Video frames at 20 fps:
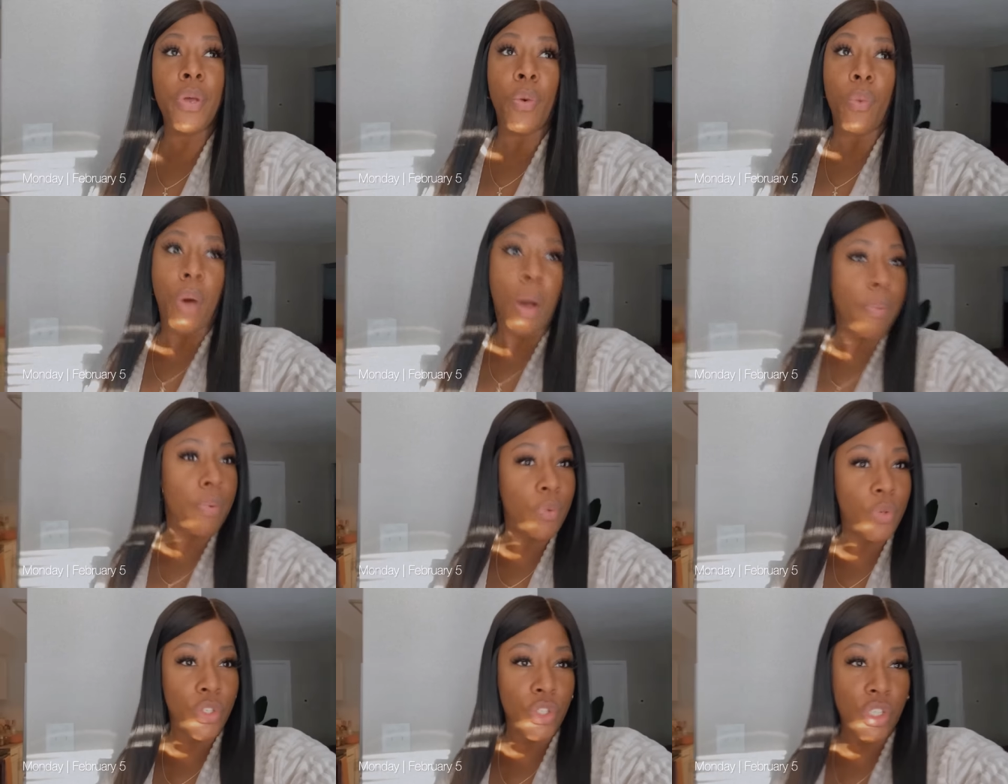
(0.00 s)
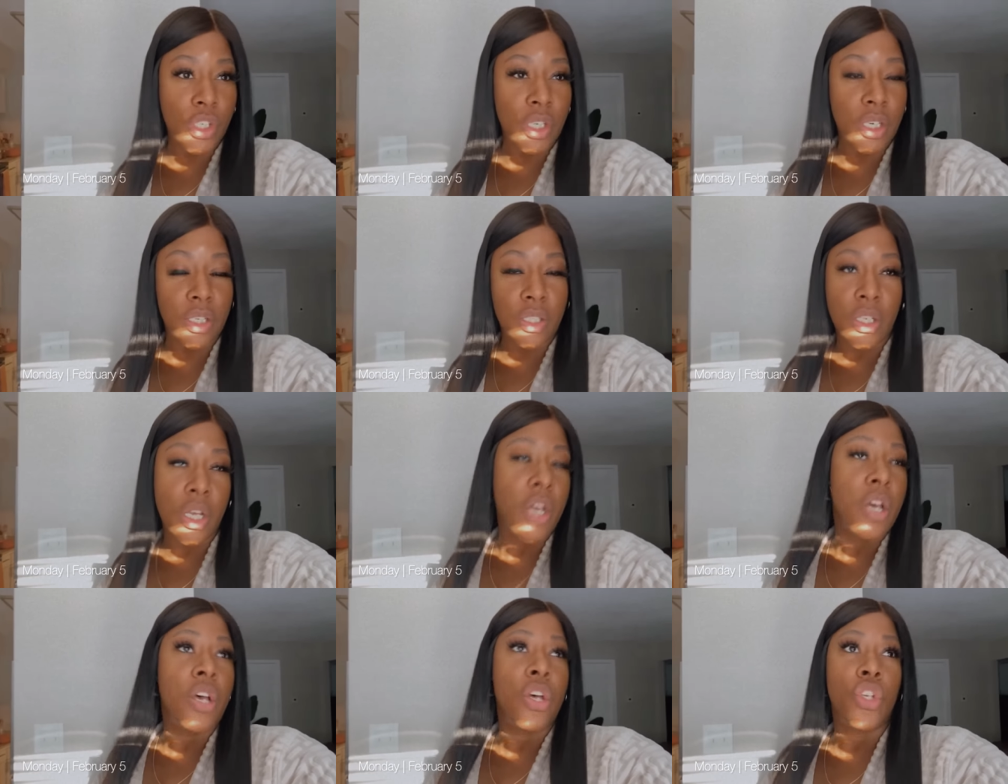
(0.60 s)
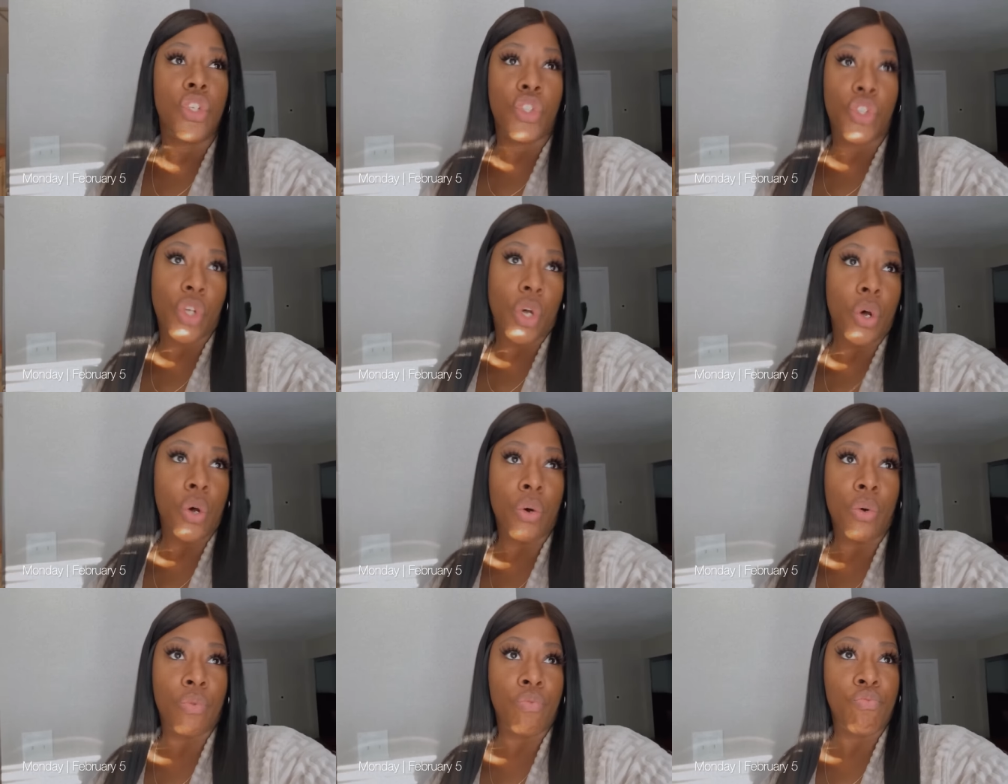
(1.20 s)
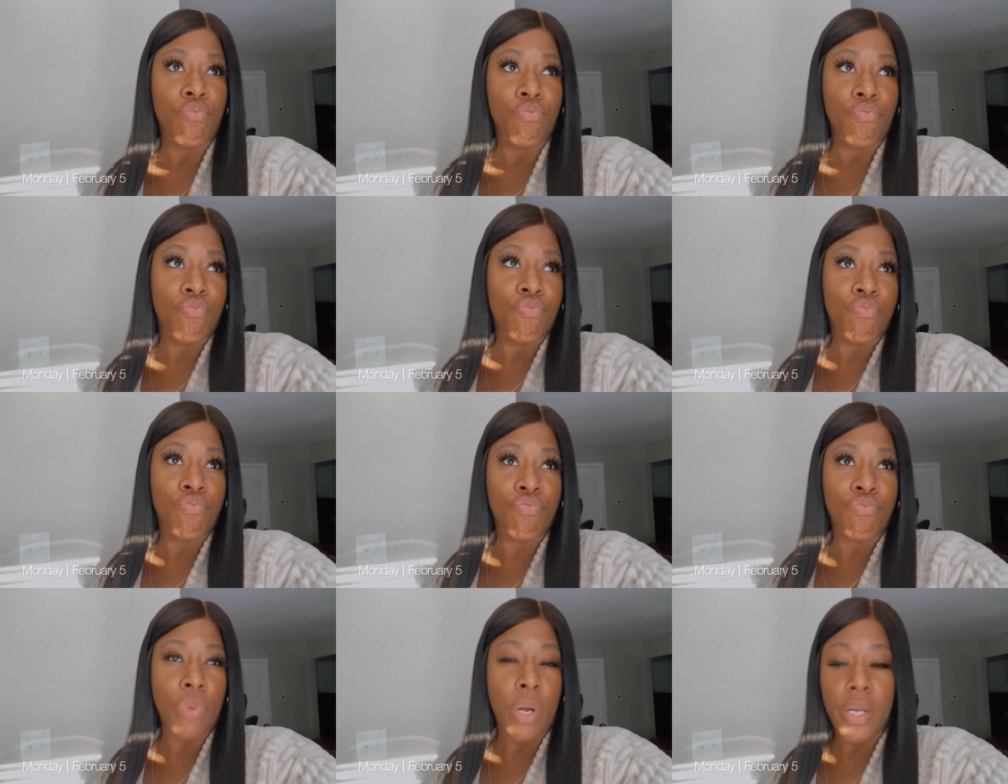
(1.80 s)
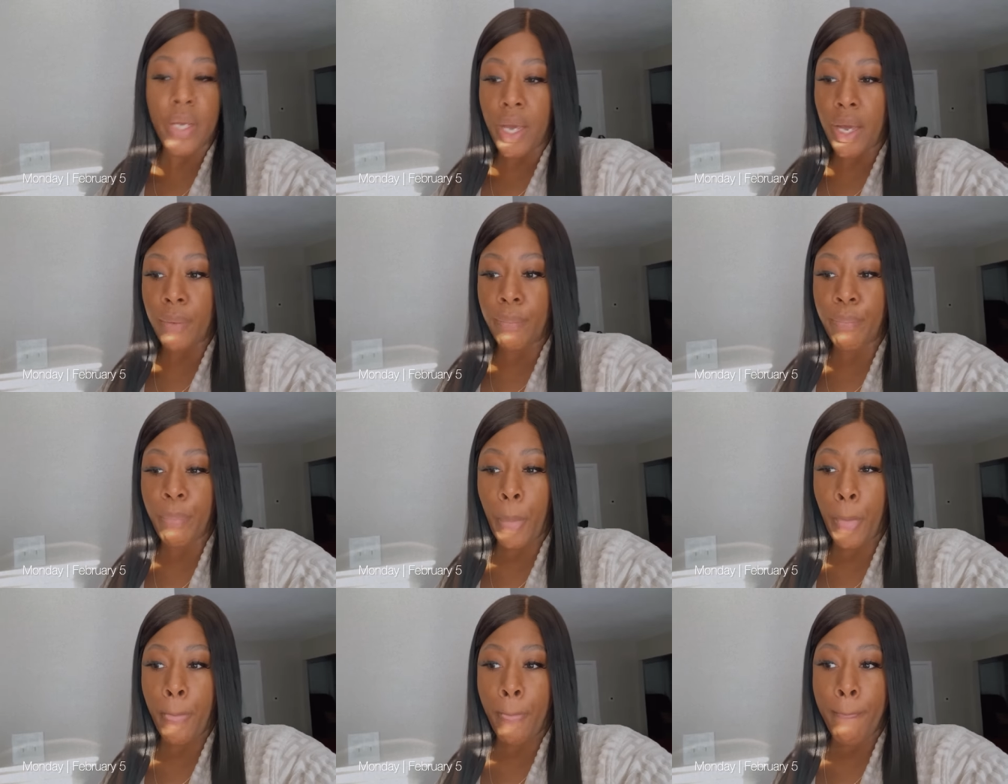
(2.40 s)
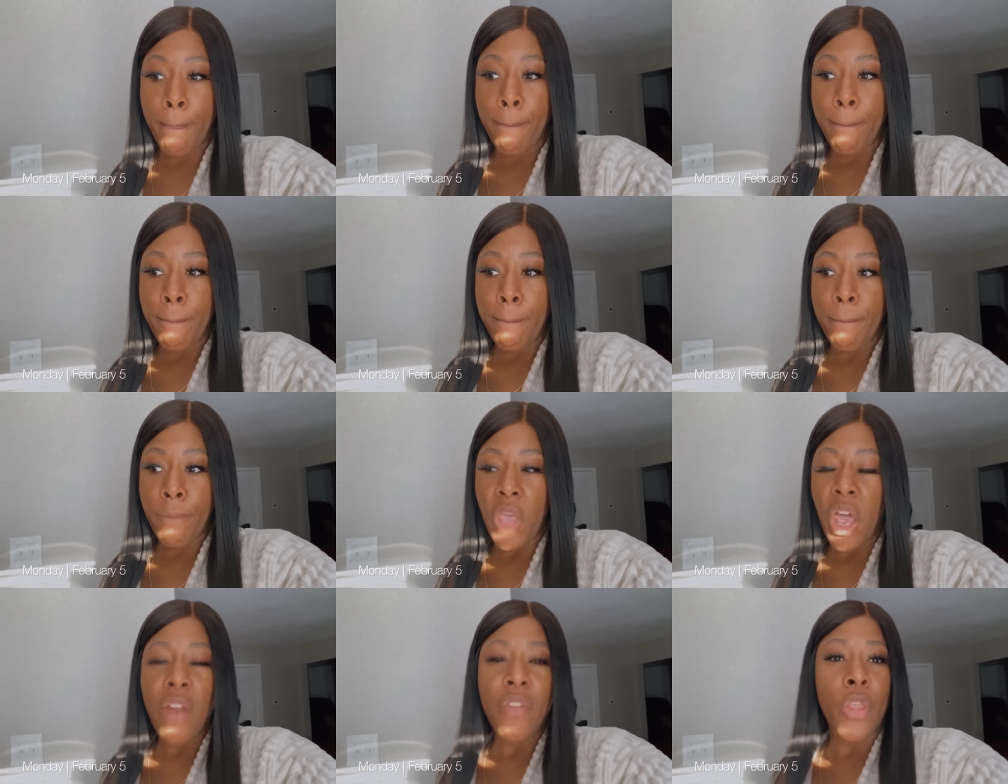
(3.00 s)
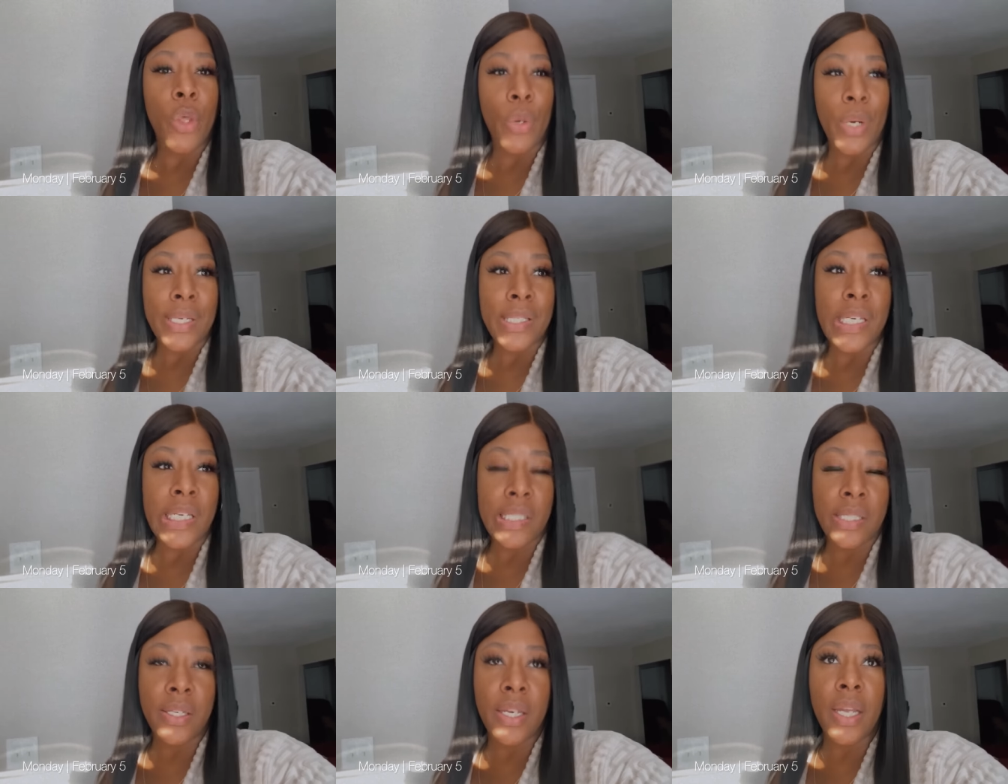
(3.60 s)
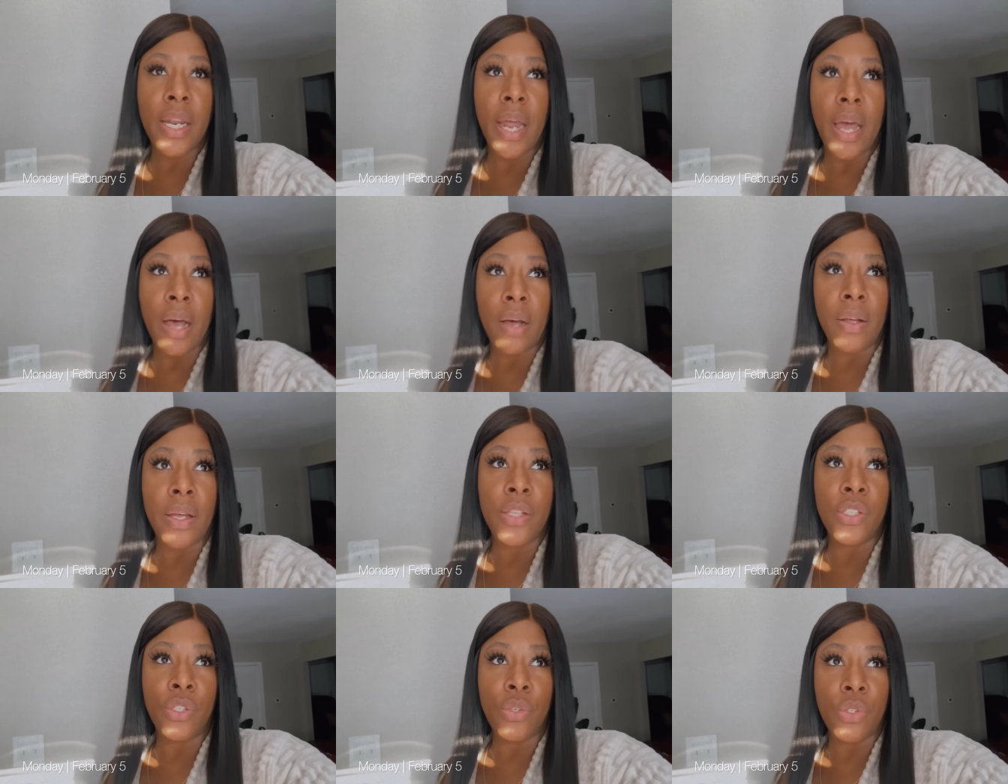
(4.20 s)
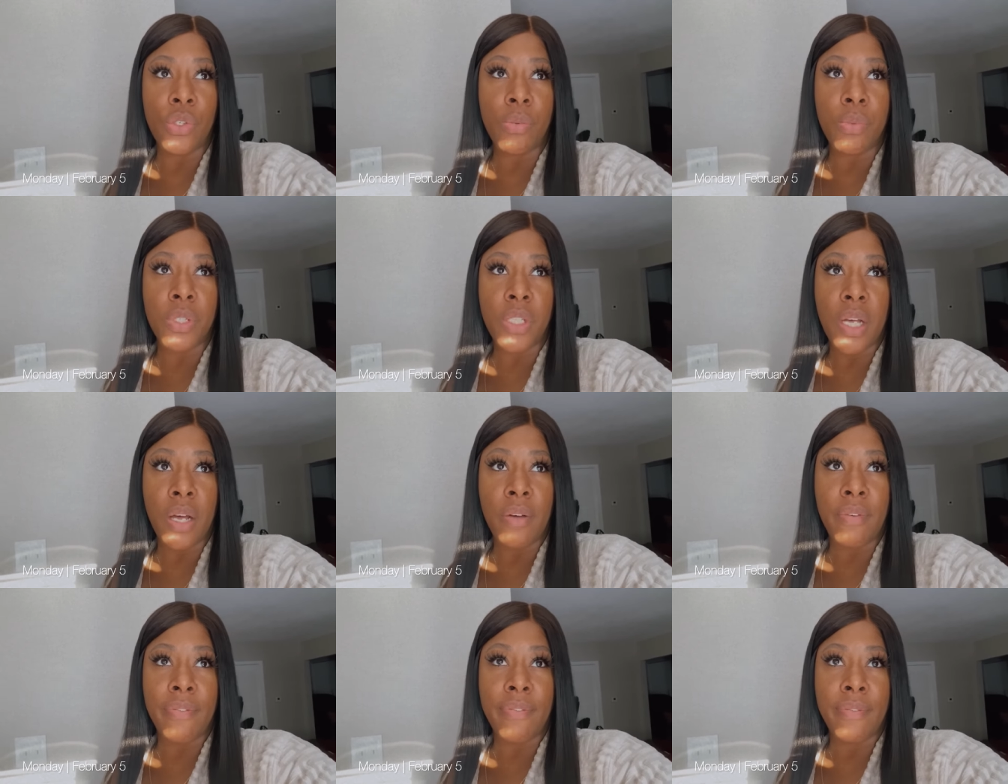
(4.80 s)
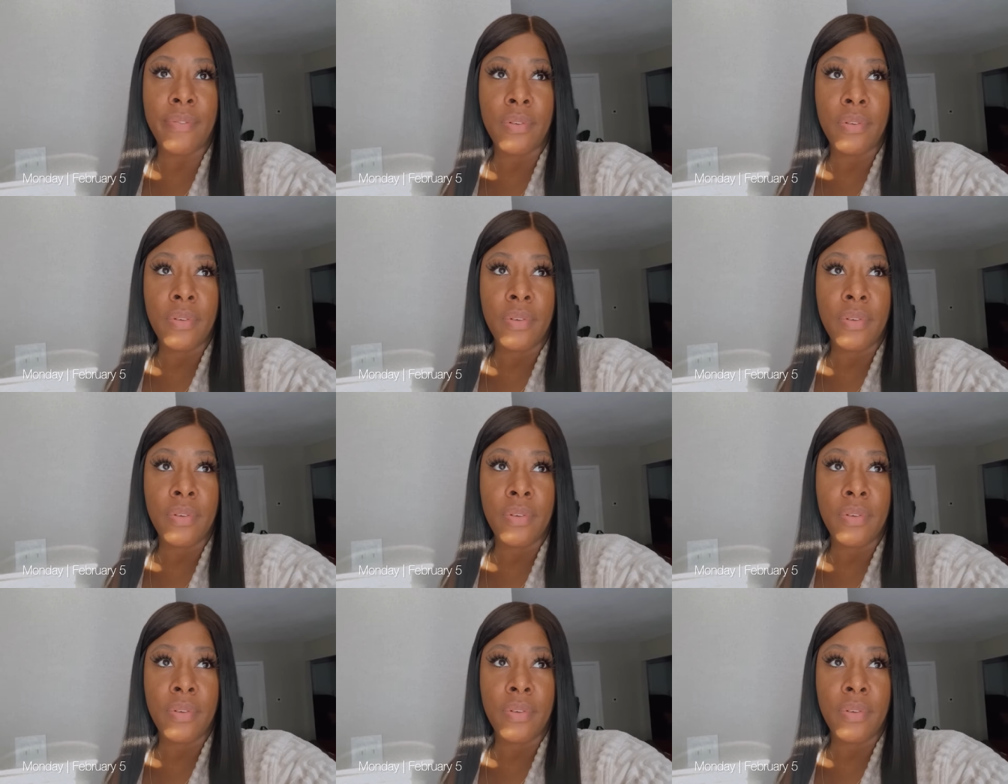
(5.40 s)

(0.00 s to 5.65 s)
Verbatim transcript: a Whopper with cheese. So yeah, though I need to get out and do some stuff.